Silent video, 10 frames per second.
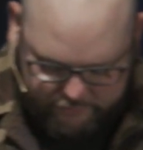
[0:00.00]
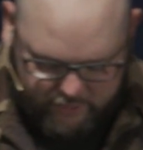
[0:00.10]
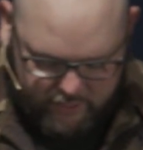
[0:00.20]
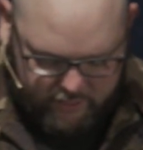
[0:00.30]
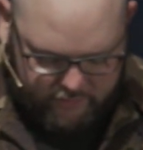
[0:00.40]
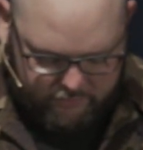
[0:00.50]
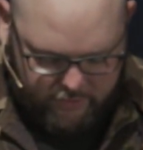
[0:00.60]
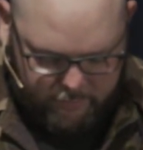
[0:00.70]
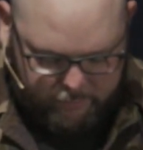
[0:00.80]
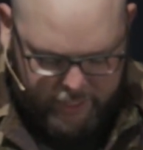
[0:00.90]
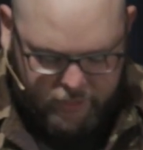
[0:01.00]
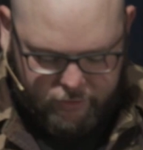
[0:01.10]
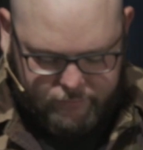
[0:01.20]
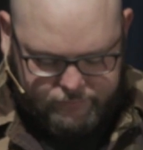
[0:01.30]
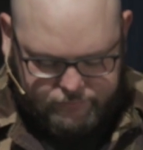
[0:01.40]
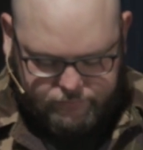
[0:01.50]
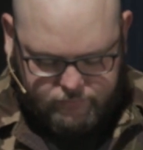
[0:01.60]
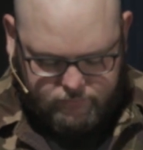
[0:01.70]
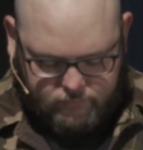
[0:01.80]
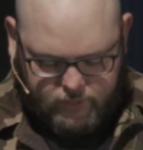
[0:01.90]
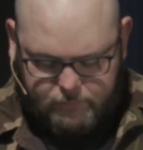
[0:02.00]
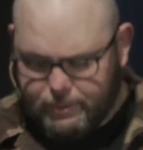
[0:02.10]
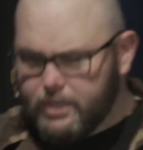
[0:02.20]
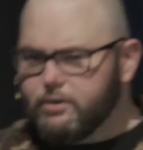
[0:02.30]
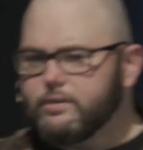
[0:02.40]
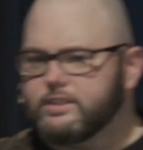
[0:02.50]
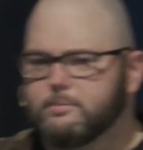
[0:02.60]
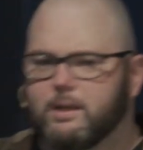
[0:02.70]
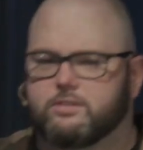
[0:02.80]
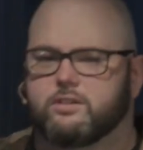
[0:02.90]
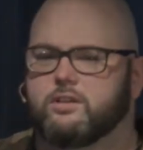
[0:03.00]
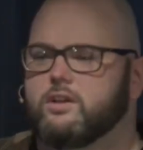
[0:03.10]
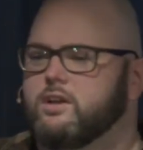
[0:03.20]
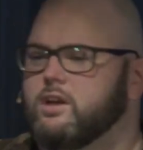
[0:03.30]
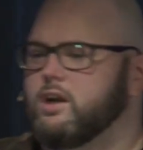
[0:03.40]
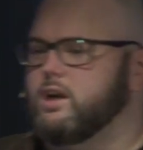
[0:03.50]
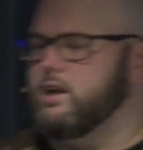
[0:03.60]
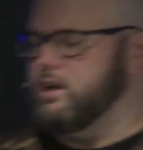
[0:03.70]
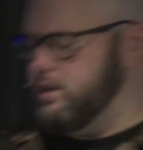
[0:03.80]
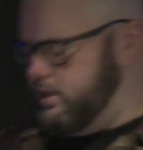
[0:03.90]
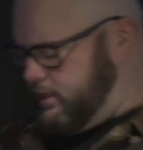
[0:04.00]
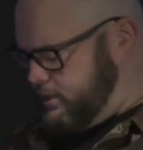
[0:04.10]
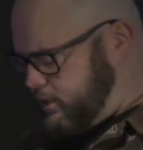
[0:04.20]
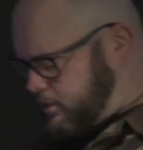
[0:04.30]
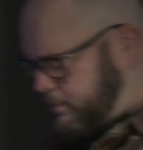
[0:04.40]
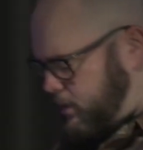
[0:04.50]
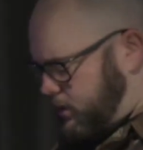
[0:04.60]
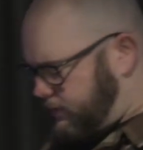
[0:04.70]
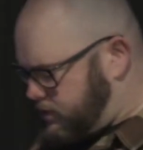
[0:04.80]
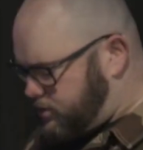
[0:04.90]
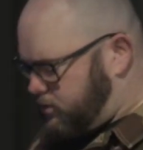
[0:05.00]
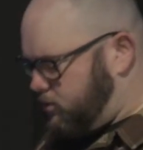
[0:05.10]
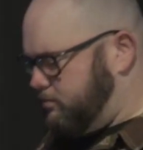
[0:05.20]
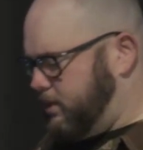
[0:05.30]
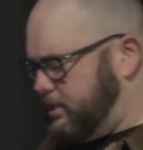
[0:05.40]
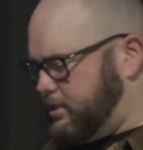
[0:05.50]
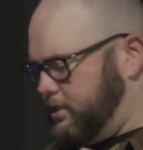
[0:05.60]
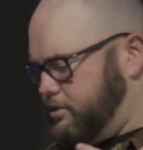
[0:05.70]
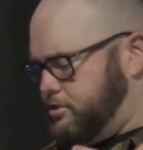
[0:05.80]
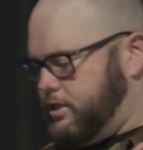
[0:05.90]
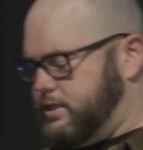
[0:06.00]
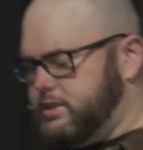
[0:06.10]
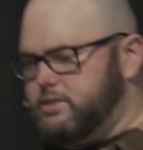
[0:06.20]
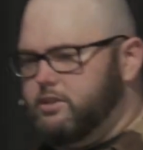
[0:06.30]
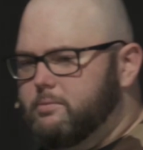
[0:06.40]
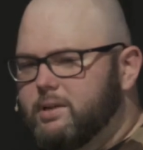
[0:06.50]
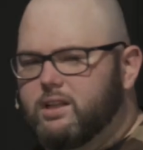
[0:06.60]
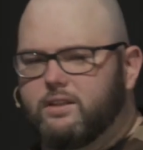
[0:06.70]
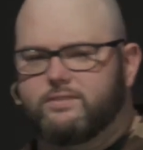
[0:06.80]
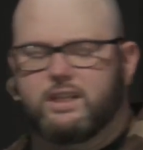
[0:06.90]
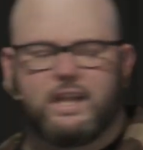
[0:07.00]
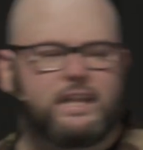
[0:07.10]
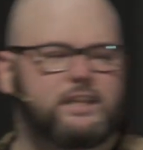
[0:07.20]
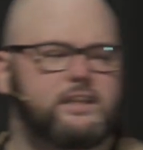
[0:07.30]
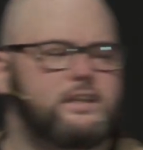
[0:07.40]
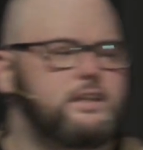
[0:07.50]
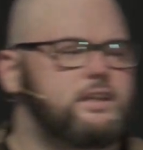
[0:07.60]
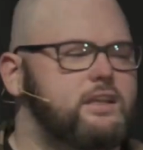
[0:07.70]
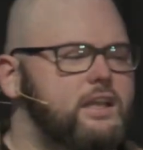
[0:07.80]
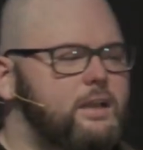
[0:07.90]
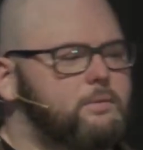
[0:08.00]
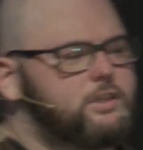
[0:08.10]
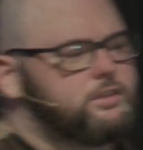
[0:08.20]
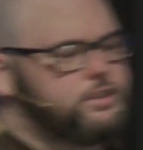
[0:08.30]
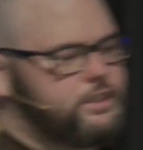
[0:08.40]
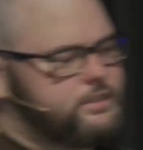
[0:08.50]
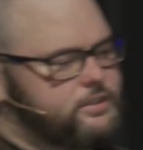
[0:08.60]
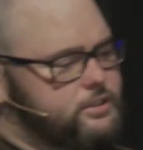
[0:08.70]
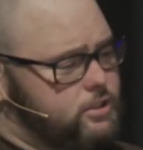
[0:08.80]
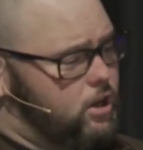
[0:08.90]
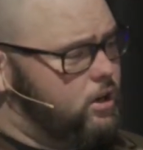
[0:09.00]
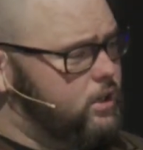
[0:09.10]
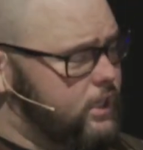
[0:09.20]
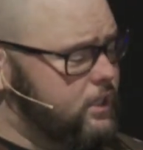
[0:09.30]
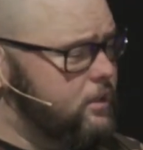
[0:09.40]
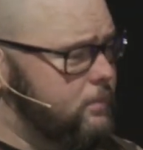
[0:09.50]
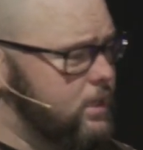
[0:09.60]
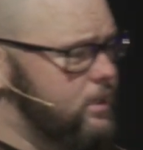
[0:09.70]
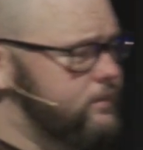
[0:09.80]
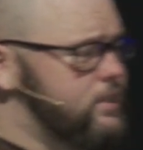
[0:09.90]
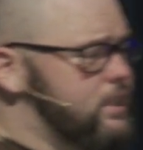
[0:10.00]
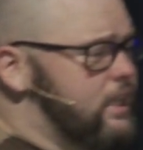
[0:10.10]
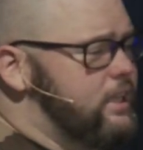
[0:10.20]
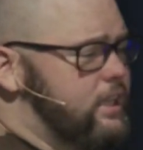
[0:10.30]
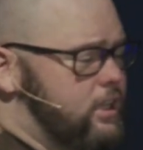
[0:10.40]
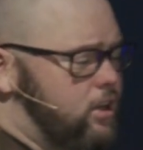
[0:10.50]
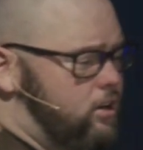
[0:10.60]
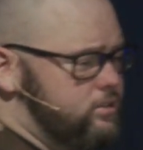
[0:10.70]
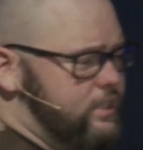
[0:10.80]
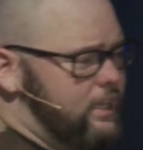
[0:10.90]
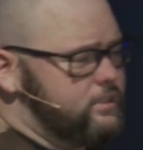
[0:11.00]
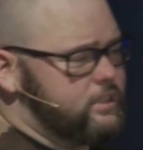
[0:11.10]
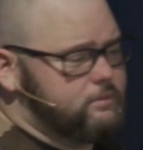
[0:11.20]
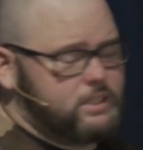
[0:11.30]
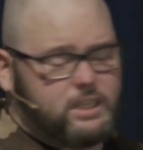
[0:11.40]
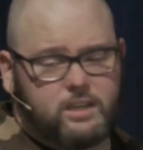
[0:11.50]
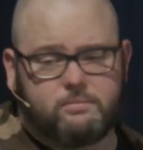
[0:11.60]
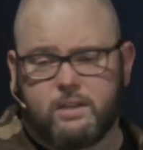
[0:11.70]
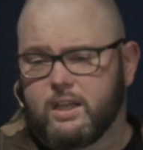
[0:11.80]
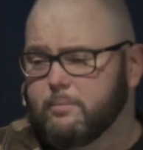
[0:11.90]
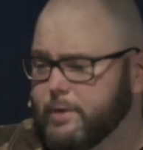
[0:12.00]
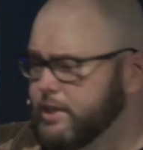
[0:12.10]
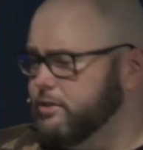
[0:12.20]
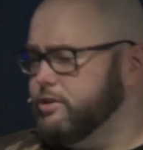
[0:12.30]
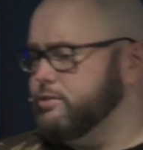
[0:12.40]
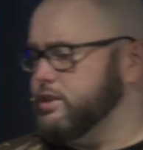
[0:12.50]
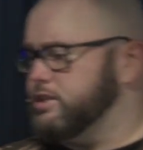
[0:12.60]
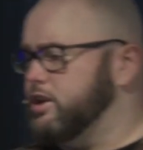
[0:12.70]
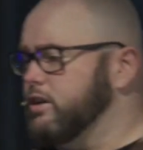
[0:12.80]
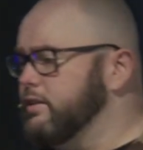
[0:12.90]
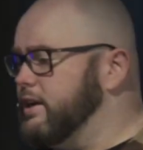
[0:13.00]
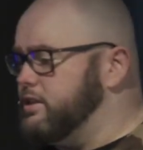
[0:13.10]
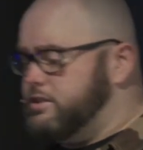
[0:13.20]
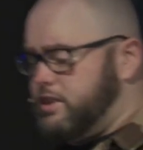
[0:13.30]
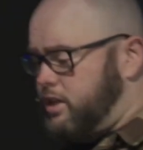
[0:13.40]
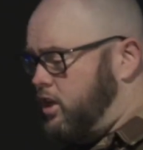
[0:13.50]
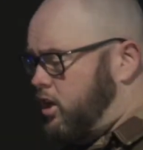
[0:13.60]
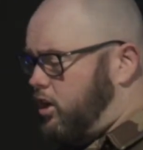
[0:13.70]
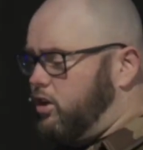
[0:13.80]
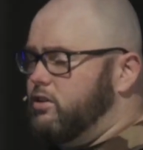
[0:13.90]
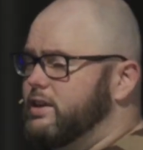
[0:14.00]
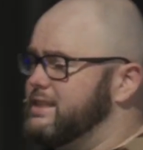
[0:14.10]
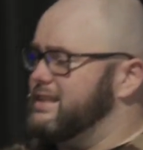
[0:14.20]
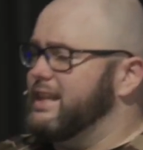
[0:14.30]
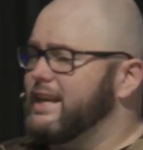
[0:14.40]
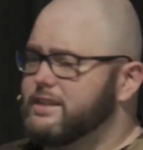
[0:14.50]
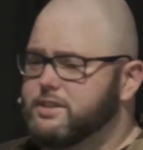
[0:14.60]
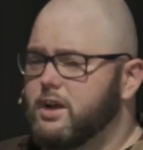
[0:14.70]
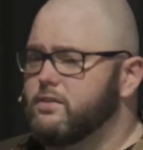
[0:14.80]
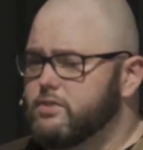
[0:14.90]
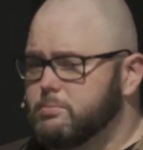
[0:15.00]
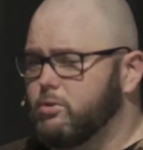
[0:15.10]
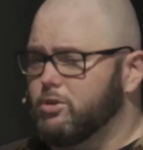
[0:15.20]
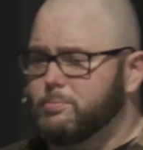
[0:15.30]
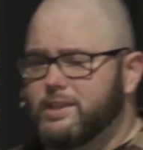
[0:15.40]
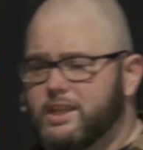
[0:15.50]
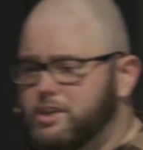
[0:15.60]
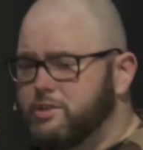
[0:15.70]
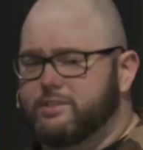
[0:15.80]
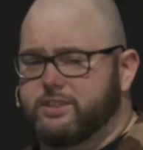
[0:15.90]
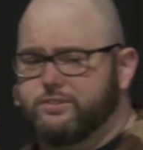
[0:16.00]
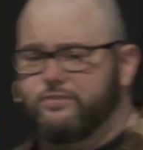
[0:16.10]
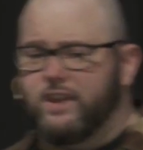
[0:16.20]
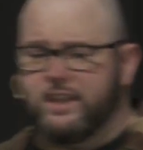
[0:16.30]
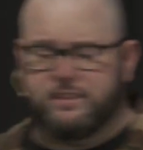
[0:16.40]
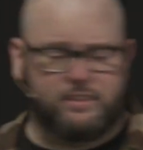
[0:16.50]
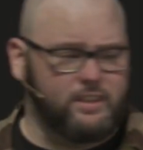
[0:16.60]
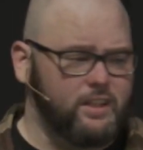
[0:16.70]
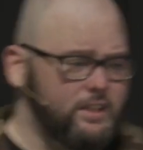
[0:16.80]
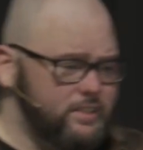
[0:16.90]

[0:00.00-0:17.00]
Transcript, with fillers: of Peter. Peter is about to, uh, he's in the middle of a storm, but he sees Jesus on the middle of the lake. And when Jesus is on, in the middle of the lake, he calls out to him to come. Peter uses courage to hurl his legs overboard, but then uses faith to